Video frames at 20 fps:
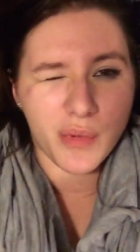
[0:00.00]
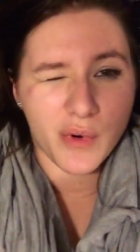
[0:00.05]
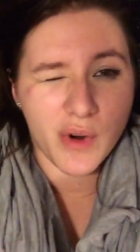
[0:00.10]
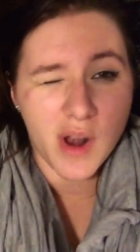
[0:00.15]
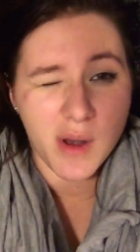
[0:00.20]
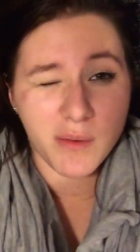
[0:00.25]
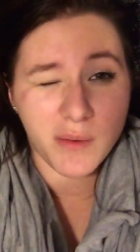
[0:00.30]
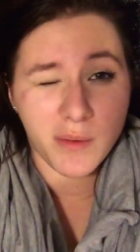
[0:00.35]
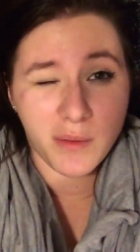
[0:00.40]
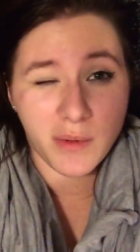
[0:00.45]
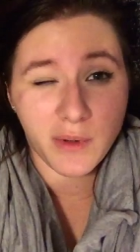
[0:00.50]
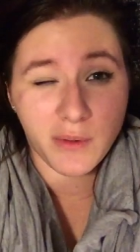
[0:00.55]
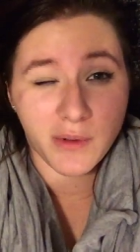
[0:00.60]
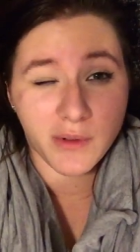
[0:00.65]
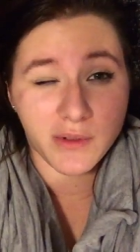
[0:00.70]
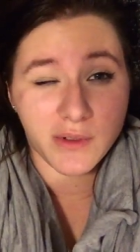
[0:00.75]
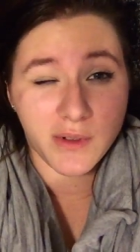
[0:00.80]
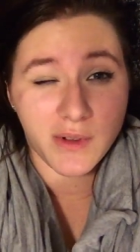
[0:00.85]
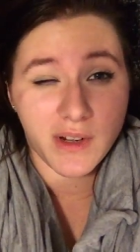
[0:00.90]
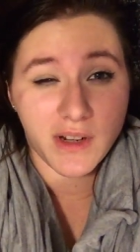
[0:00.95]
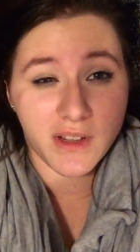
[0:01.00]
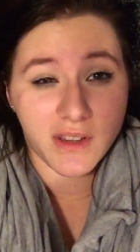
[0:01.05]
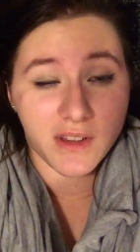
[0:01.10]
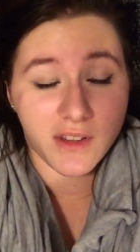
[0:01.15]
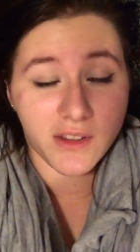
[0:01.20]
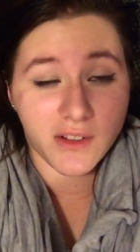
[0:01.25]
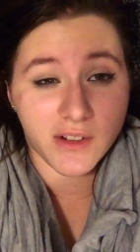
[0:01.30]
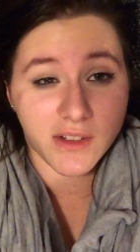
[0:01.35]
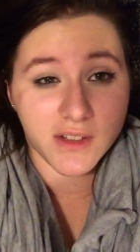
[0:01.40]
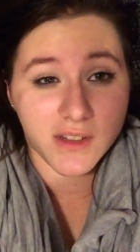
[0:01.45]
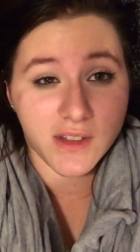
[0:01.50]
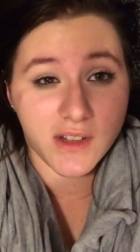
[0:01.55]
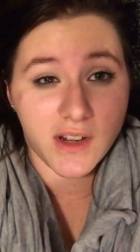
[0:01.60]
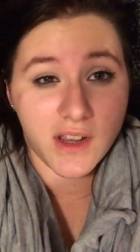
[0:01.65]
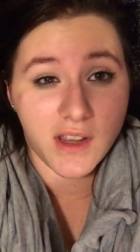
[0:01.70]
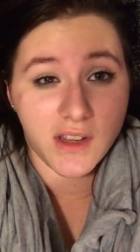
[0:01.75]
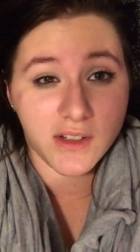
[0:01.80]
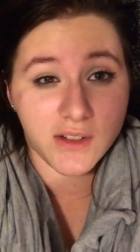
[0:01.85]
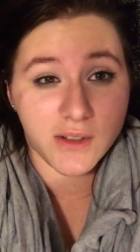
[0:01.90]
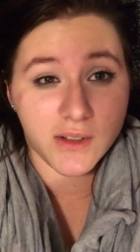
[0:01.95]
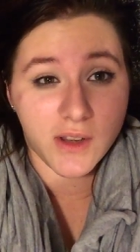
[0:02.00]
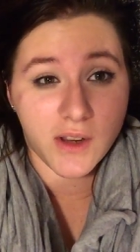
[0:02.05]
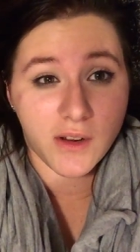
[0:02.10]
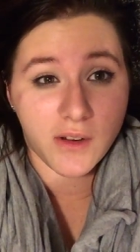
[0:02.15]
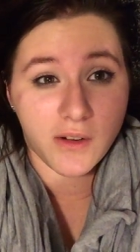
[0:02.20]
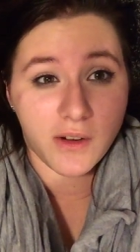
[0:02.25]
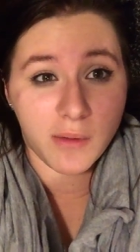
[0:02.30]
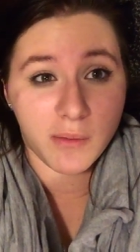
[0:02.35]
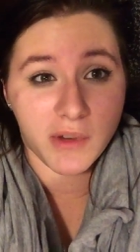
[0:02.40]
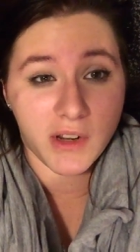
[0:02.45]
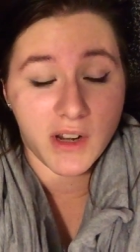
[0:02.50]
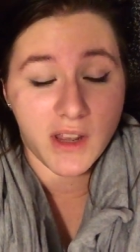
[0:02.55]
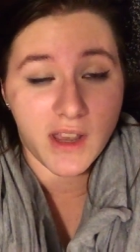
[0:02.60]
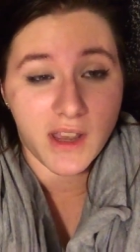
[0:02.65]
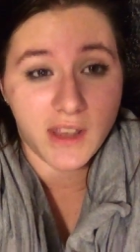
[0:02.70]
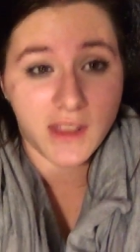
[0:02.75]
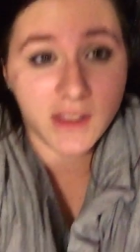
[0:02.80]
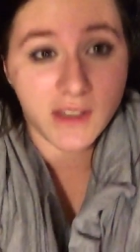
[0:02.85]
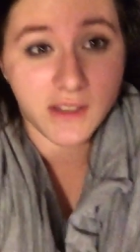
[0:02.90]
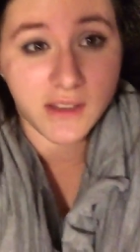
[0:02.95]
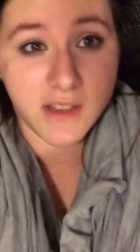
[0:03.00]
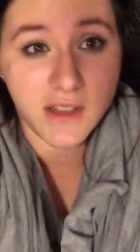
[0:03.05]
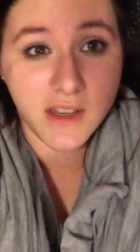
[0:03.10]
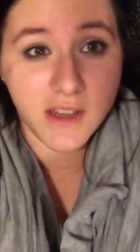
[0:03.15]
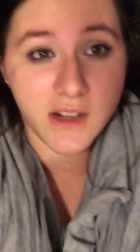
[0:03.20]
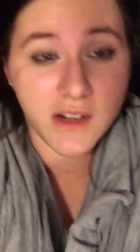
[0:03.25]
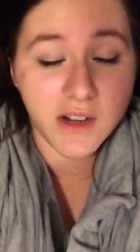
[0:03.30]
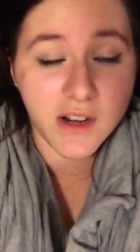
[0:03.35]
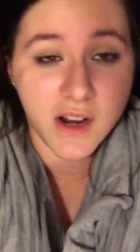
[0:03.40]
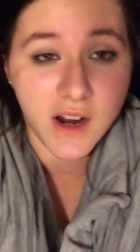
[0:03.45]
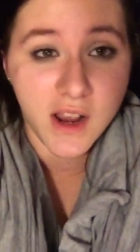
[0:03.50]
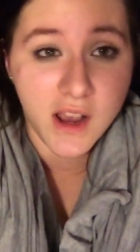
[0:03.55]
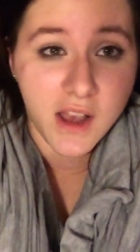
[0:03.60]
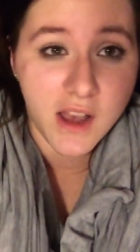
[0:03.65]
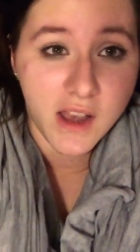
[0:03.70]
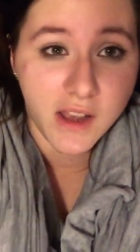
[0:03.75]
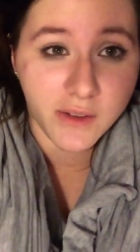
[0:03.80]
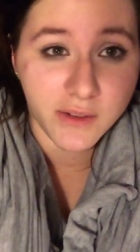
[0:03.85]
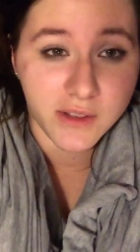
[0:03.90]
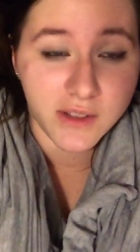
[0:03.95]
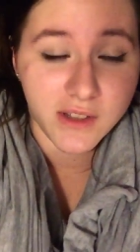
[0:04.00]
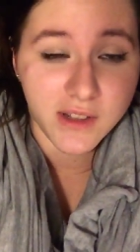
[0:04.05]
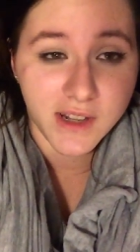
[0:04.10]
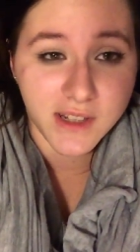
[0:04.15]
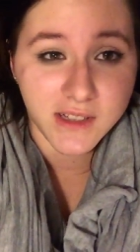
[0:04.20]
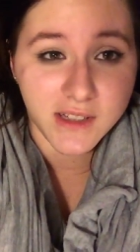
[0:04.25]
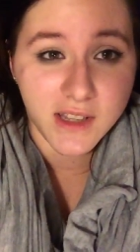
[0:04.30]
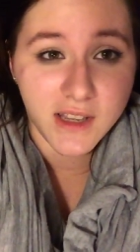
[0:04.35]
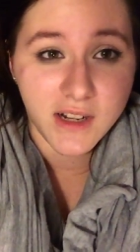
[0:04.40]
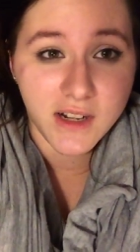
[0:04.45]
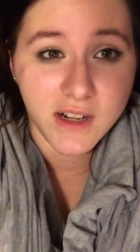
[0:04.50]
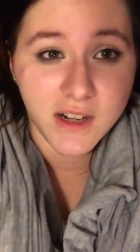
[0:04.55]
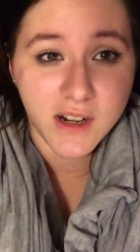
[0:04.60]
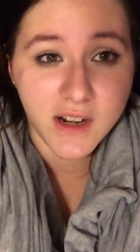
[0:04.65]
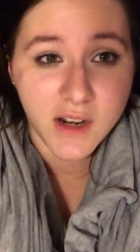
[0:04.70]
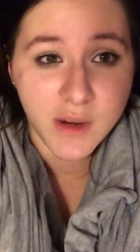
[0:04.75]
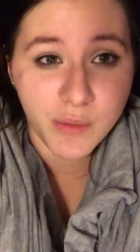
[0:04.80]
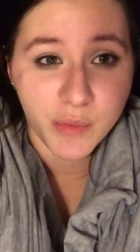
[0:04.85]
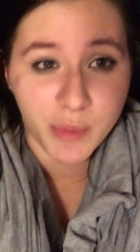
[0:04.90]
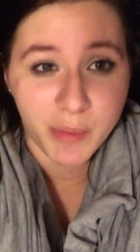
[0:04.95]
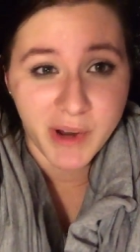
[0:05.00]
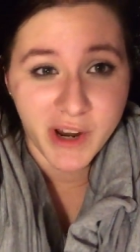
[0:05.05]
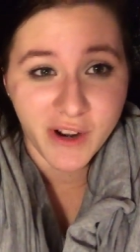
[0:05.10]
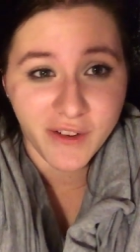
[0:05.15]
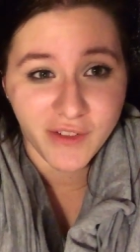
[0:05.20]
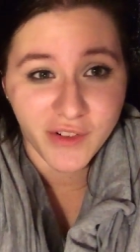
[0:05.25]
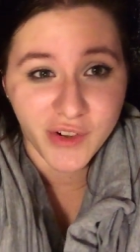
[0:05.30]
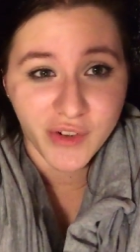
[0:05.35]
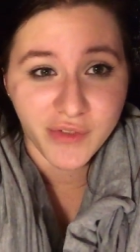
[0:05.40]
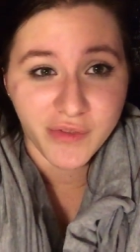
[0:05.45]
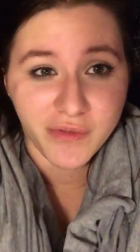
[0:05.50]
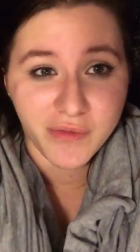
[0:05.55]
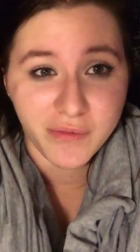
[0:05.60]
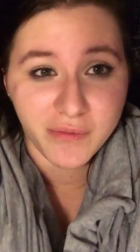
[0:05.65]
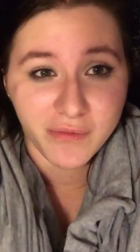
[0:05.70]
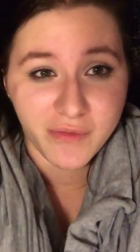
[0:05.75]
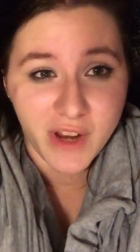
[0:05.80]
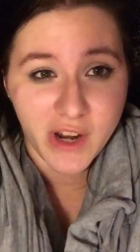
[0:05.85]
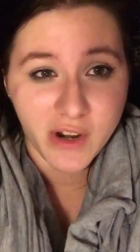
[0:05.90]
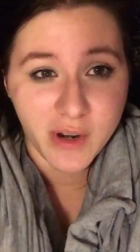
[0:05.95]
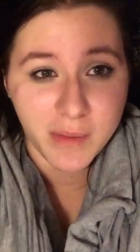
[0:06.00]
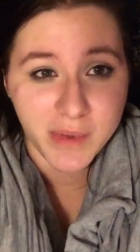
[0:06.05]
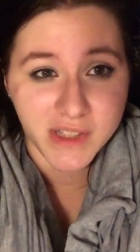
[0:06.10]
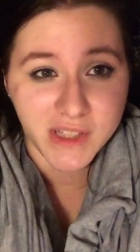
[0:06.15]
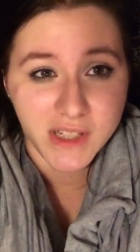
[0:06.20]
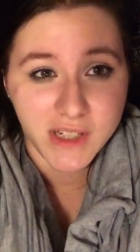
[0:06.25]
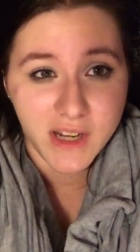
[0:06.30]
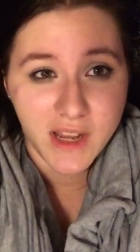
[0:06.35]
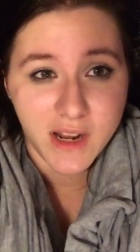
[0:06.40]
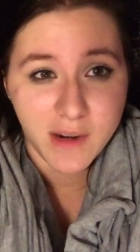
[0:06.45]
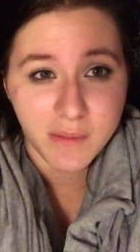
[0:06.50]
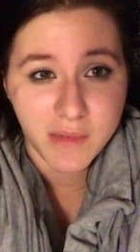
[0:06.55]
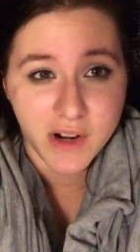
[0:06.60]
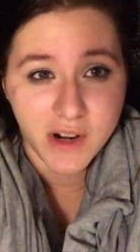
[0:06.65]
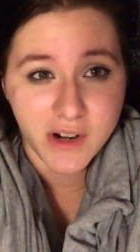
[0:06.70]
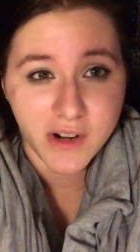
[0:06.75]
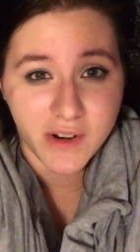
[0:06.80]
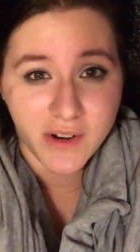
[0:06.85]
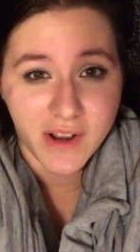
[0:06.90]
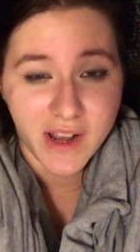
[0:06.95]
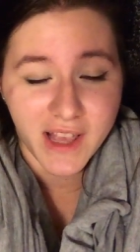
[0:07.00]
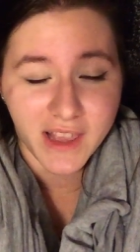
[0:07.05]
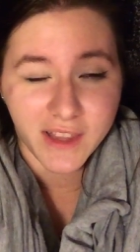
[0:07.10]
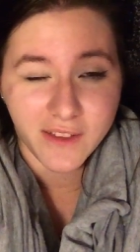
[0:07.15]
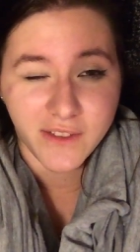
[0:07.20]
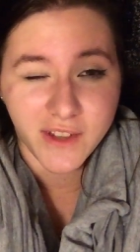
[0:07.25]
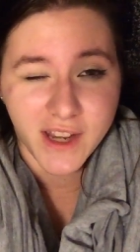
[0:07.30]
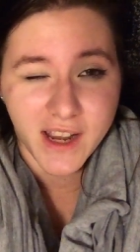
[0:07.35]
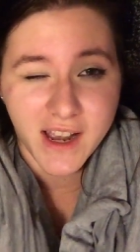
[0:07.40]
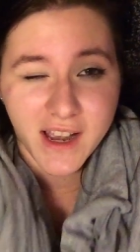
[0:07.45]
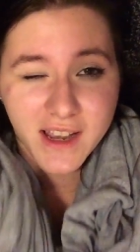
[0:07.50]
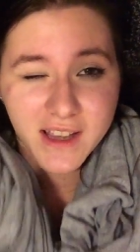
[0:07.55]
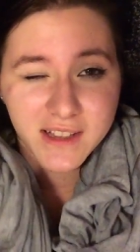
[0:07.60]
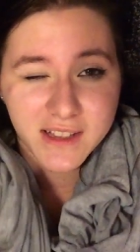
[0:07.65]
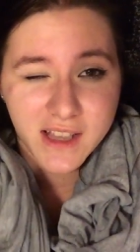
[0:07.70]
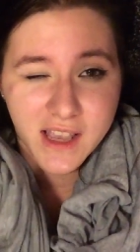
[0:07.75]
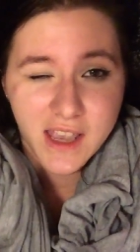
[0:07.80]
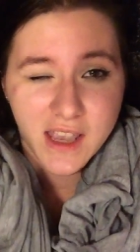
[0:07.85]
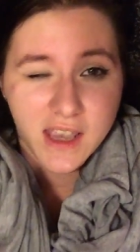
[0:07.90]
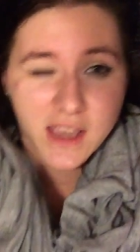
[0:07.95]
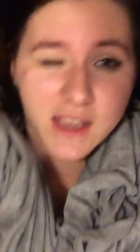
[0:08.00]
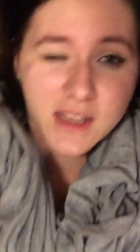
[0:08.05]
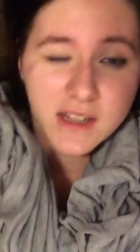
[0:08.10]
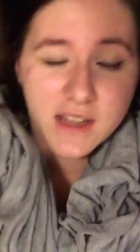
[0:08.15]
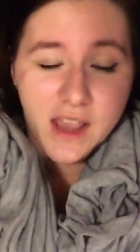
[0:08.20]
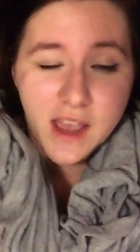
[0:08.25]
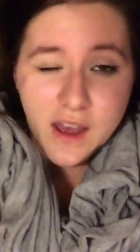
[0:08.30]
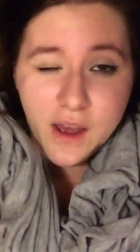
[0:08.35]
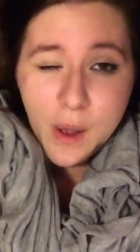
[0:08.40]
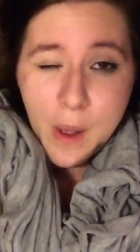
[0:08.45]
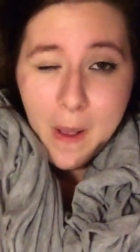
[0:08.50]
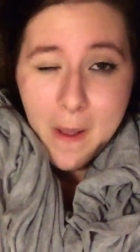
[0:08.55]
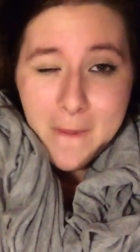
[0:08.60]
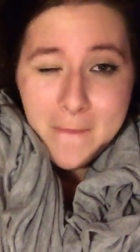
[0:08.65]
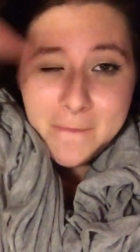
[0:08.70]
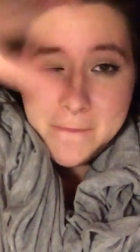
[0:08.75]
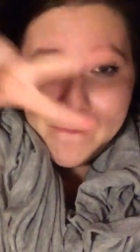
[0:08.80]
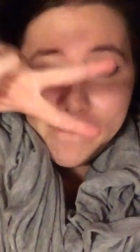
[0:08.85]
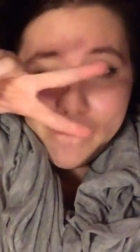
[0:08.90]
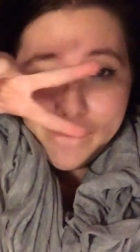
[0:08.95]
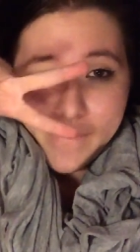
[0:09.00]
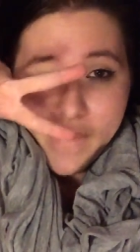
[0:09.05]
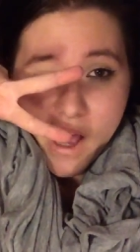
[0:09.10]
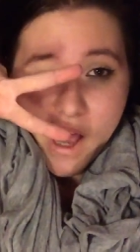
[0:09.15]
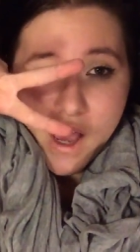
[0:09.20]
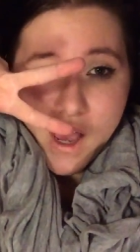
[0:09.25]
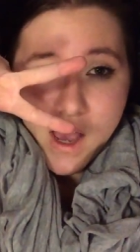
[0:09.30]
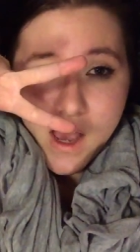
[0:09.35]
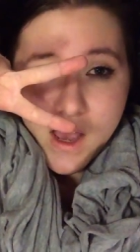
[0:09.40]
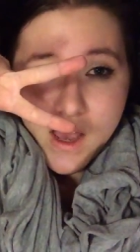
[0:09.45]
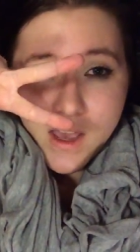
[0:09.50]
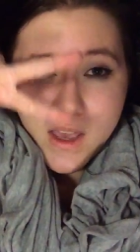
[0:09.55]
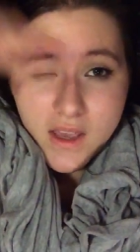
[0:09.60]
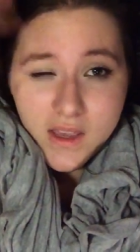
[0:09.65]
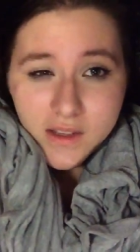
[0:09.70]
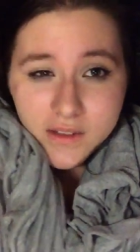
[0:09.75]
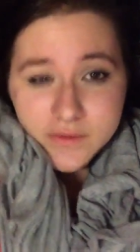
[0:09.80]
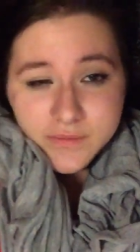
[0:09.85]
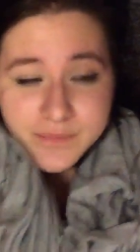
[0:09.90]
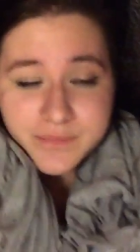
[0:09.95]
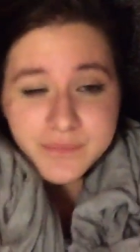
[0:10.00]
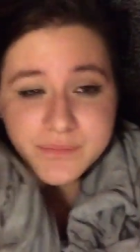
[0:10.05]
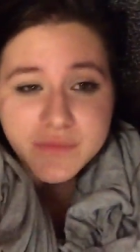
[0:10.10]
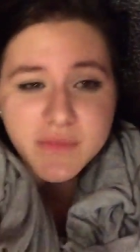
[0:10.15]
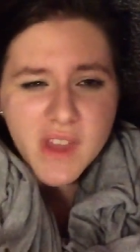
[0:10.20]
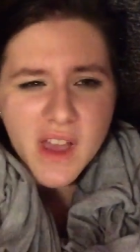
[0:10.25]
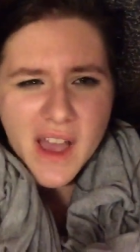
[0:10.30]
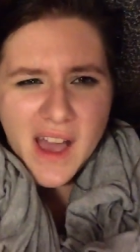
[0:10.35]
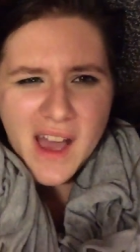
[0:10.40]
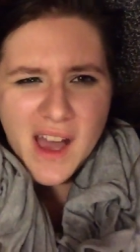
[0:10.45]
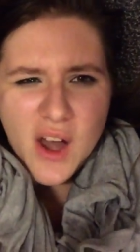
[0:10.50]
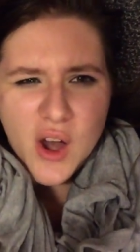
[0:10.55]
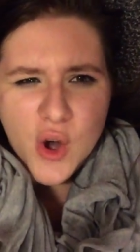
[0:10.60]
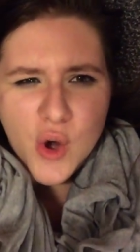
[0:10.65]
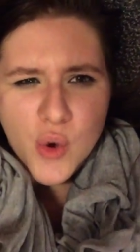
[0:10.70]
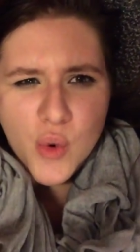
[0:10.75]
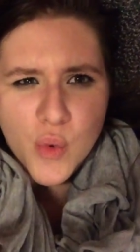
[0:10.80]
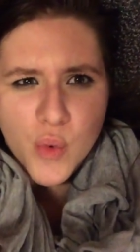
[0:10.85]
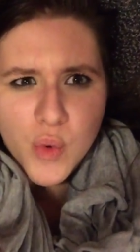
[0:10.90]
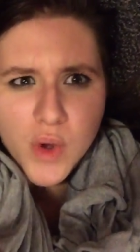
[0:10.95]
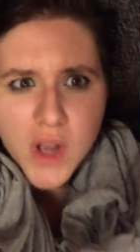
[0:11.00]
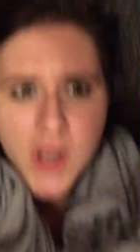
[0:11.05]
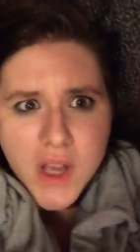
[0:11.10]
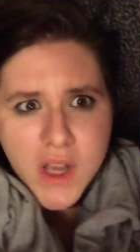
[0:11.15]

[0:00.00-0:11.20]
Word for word: Probably won't do anything the rest of the night, so I'm gonna end this here. I will see you guys later. Prepare for a very busy day tomorrow. I love you guys, and yeah. Bye. Ow!